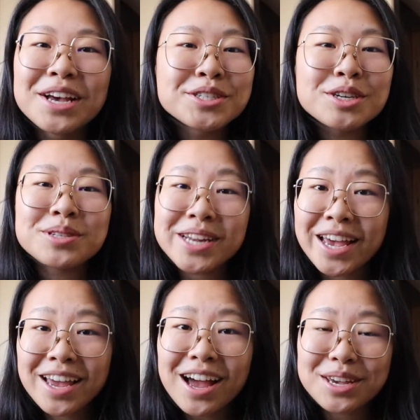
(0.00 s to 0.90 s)
So
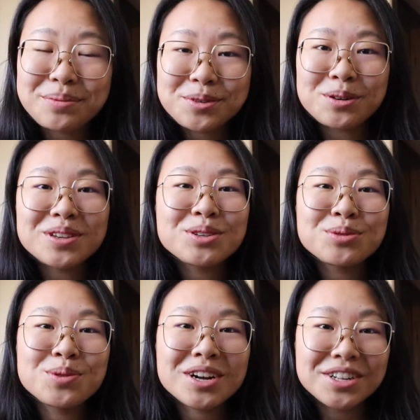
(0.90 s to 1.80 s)
today I am going
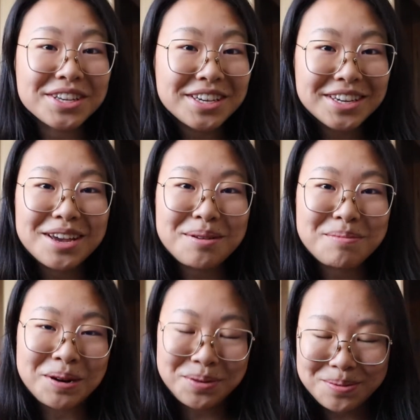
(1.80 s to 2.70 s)
to clean
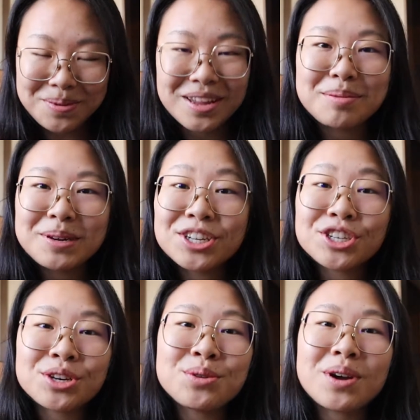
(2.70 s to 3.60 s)
my room and I'm gonna
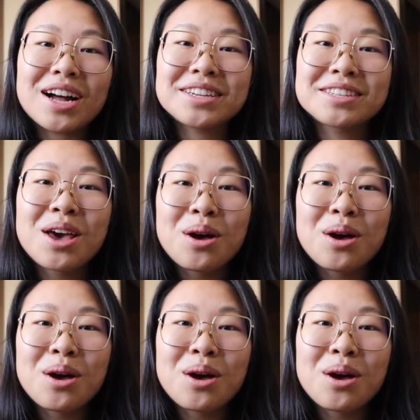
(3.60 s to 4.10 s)
show you guys